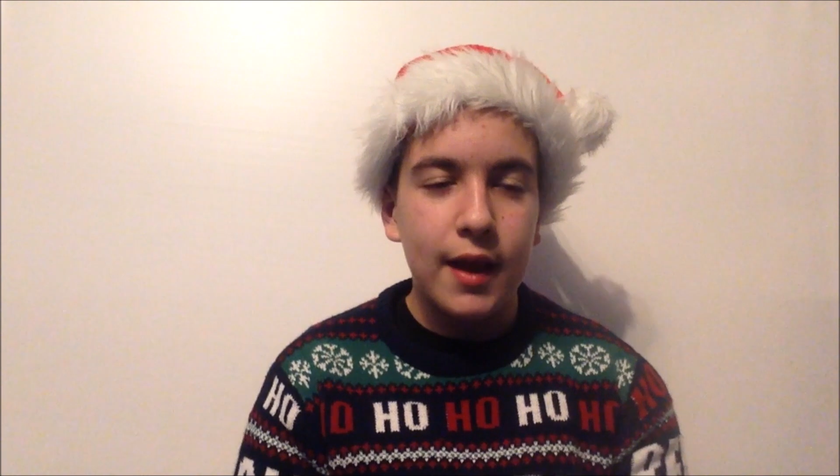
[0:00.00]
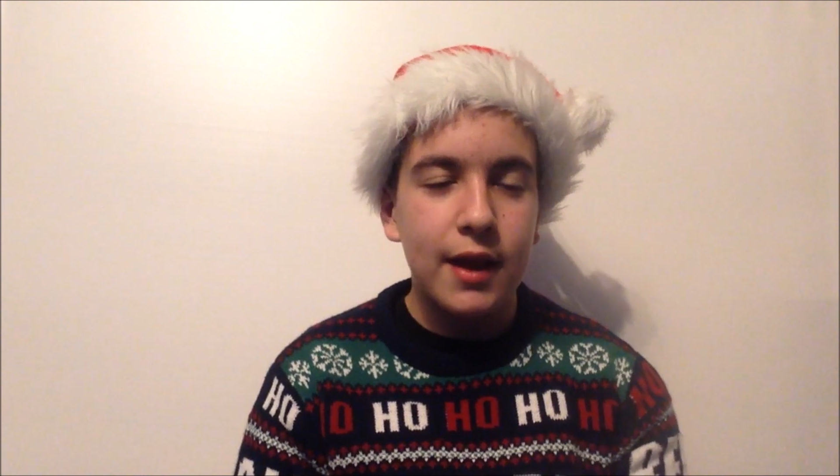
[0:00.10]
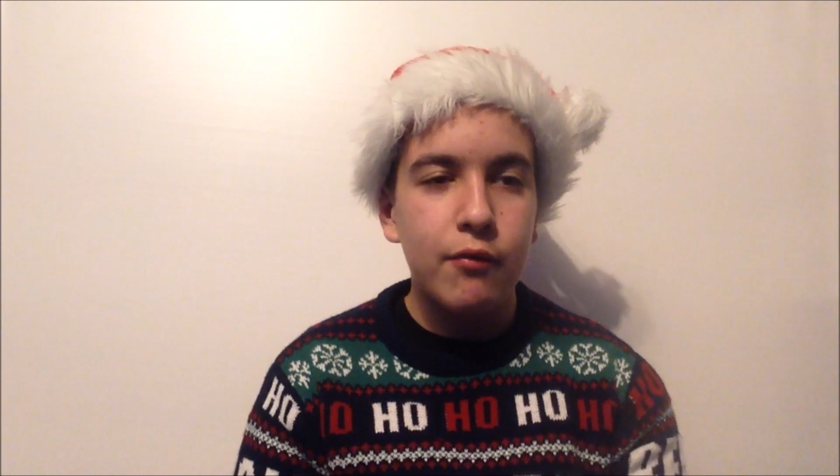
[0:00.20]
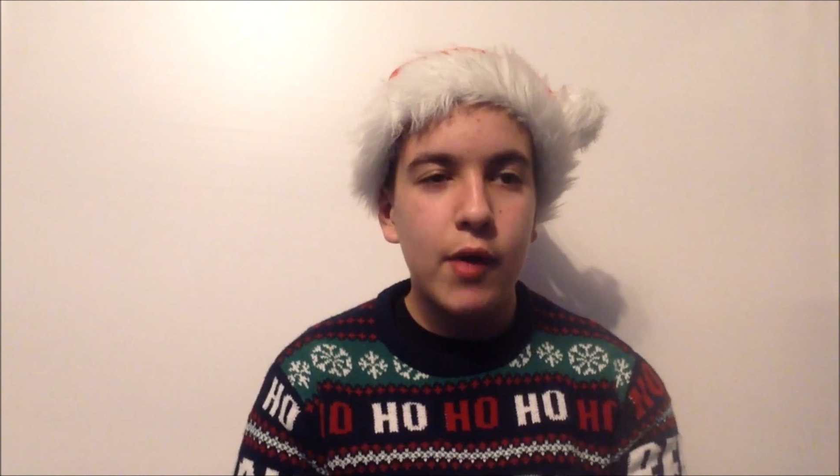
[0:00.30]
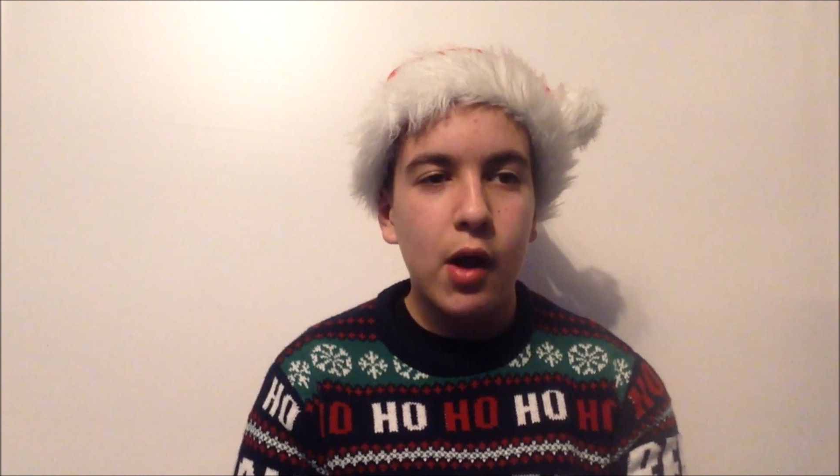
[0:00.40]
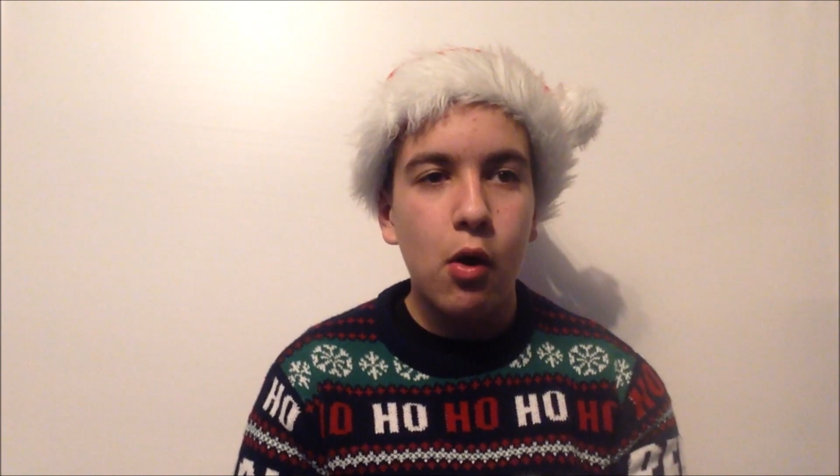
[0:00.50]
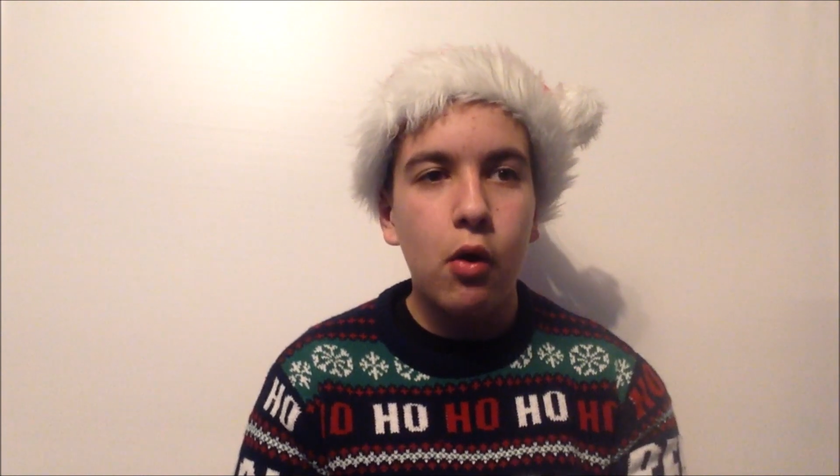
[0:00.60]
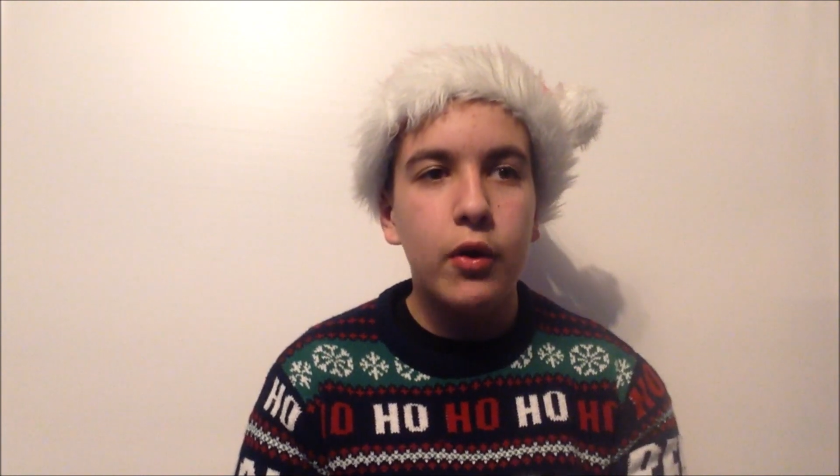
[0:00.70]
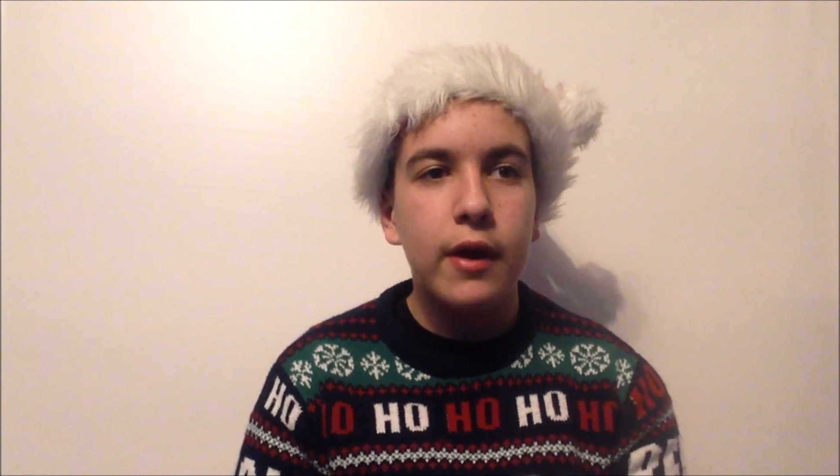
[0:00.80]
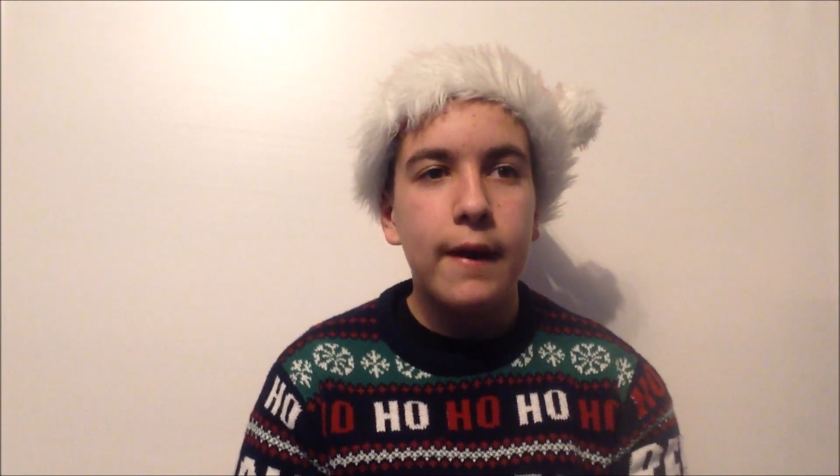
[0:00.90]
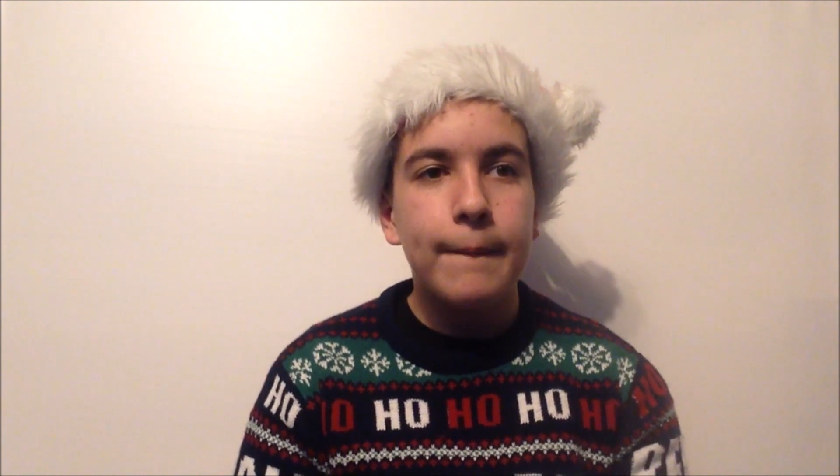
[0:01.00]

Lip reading: I did record